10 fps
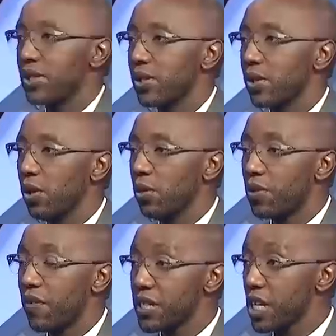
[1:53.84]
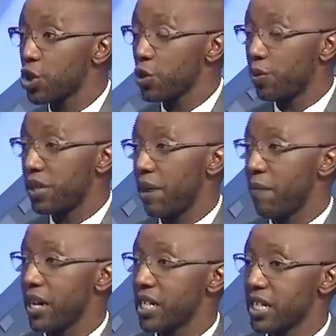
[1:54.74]
So Professor Schoub there
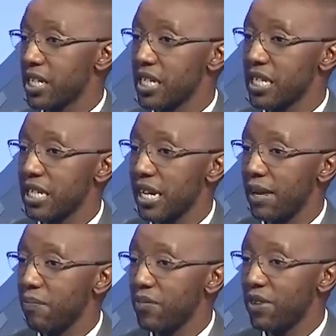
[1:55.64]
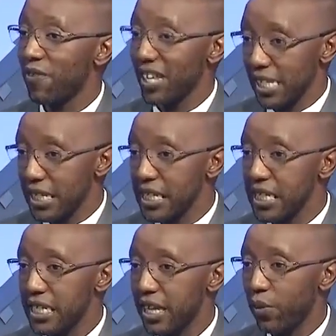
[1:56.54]
mentions the
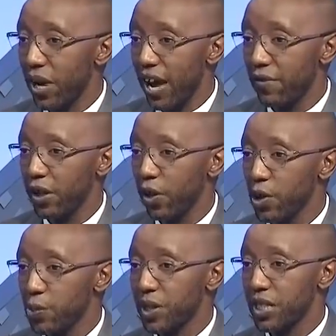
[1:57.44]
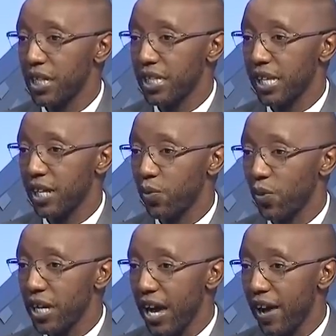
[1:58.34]
facilities that we have, the hospitals that
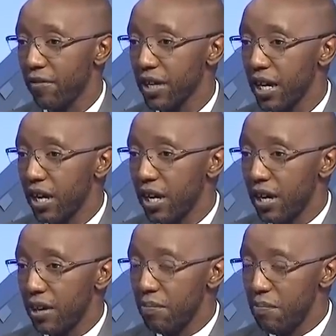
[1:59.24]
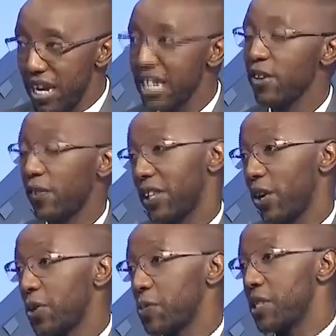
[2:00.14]
we have. Many of the
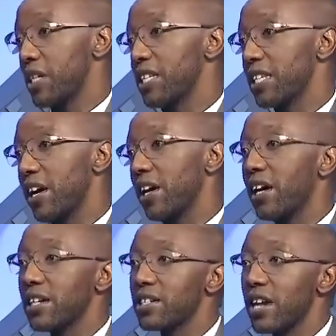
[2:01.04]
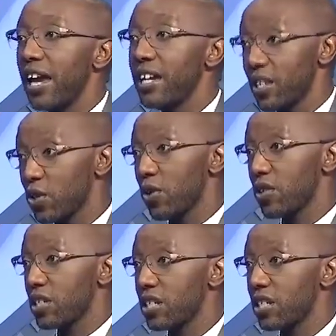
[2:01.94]
hospitals in our country are in a sorry